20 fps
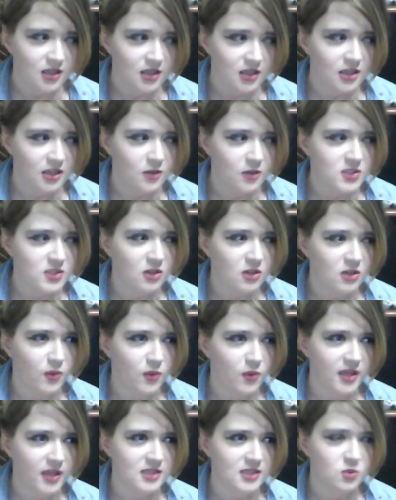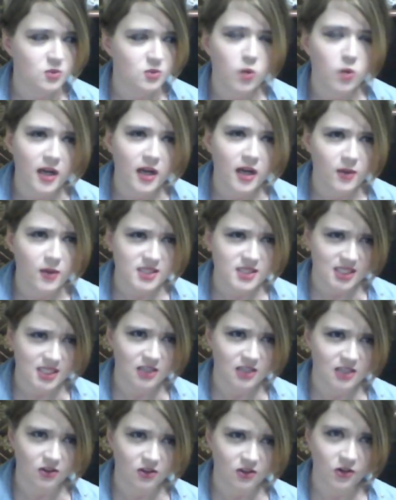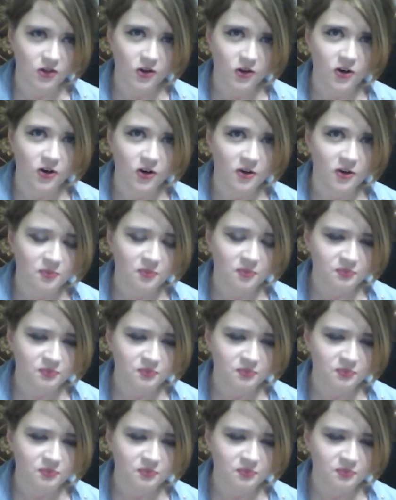It was always what I would say to the girl.